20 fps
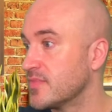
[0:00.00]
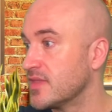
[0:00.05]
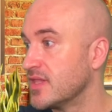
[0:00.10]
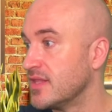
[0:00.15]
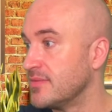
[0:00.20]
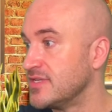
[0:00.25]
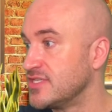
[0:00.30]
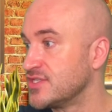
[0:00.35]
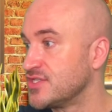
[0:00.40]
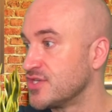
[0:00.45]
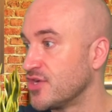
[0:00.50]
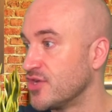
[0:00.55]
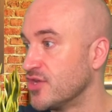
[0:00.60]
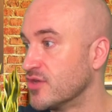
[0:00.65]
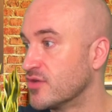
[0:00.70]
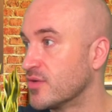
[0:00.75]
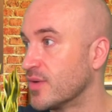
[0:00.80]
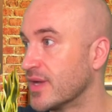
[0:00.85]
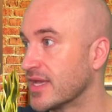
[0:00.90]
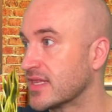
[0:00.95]
Let me just show you
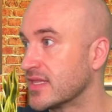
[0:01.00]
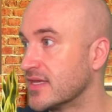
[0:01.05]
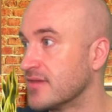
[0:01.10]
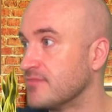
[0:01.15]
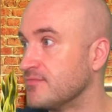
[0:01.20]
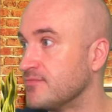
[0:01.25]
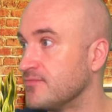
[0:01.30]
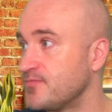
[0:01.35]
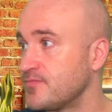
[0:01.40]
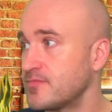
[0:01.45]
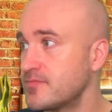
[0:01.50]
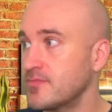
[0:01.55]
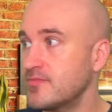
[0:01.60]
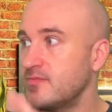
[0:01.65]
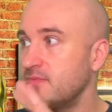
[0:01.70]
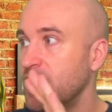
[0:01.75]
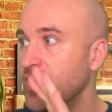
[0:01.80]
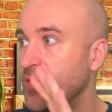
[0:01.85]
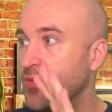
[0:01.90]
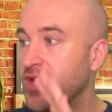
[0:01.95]
quickly.
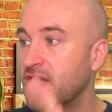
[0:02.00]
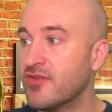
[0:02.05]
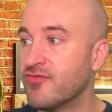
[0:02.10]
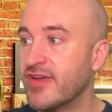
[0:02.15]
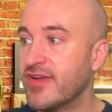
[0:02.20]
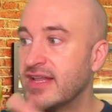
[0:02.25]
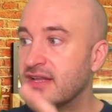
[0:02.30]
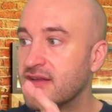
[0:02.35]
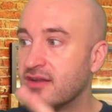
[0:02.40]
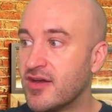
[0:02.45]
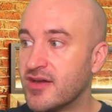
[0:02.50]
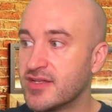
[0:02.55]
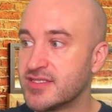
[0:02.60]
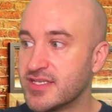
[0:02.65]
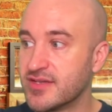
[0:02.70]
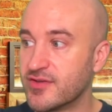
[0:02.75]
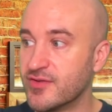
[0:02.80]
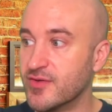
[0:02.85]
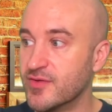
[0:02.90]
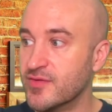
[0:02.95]
We're going to read an
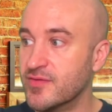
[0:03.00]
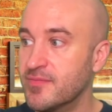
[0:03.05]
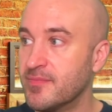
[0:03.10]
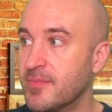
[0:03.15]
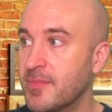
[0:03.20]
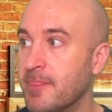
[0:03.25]
article